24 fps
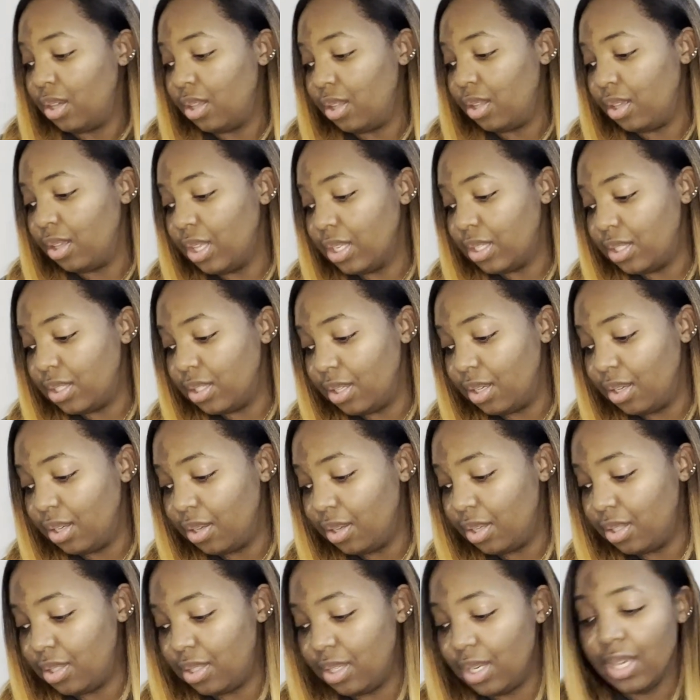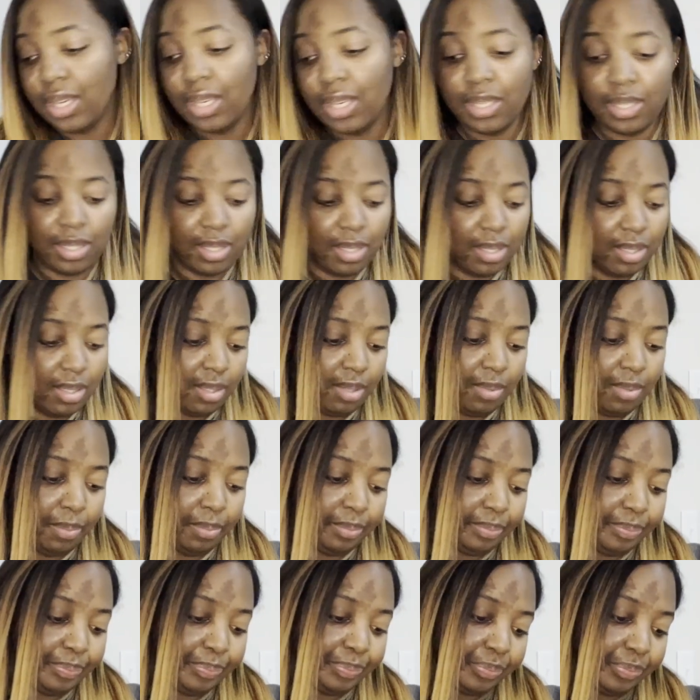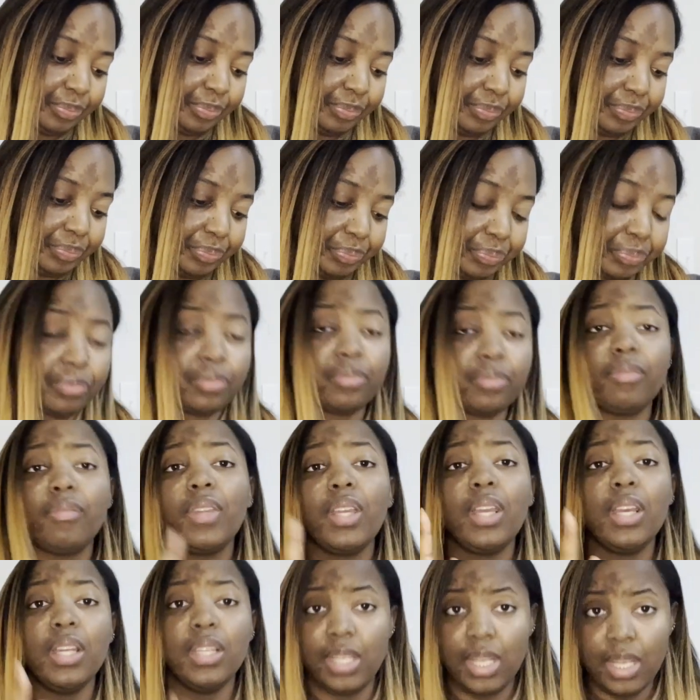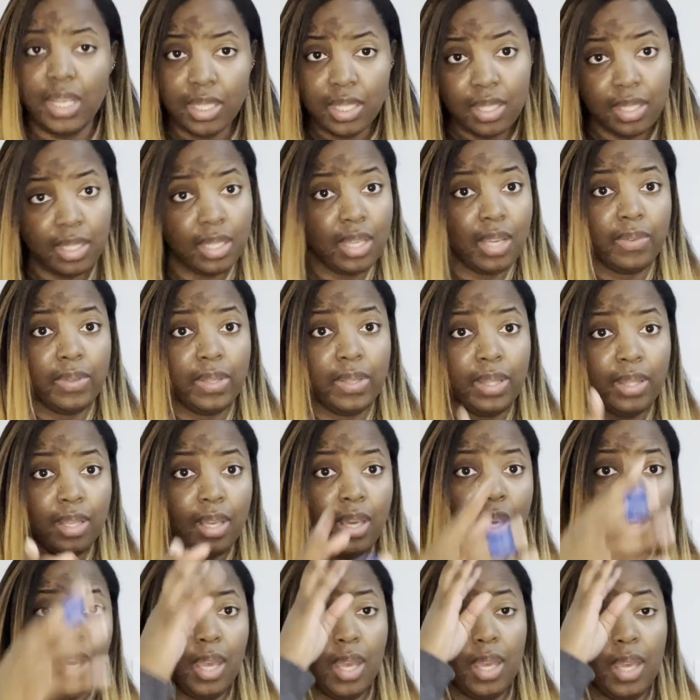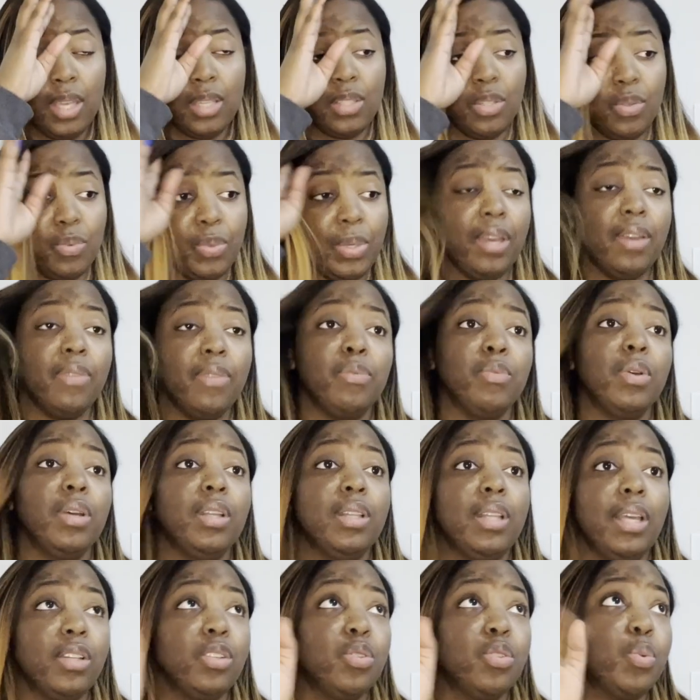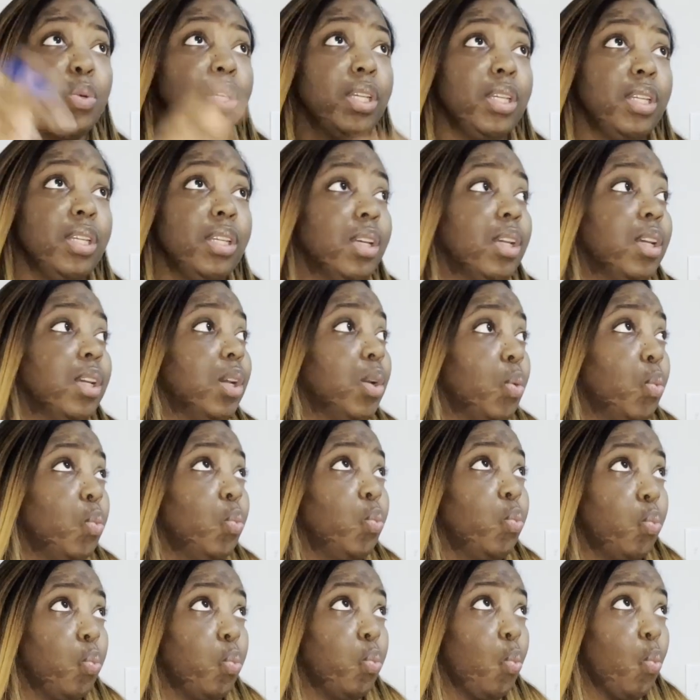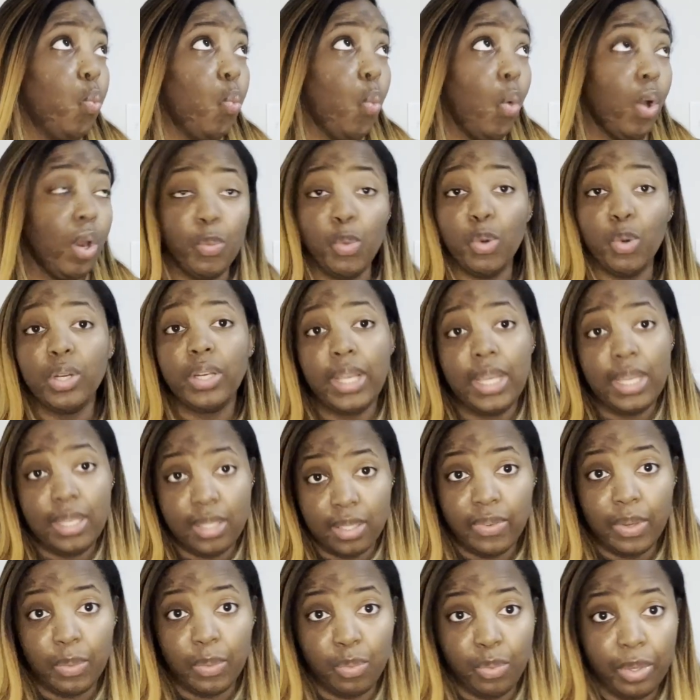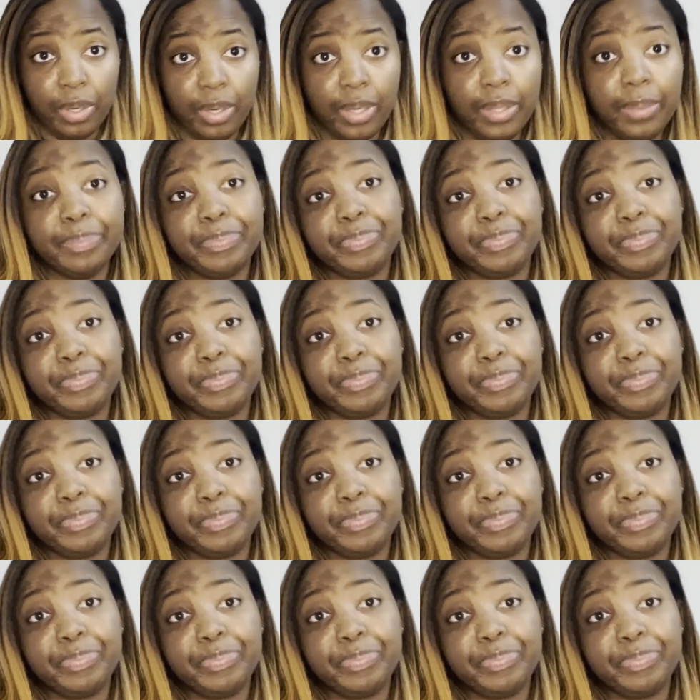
Let's see, today is the 7th. So we have what, like 21 more days of February.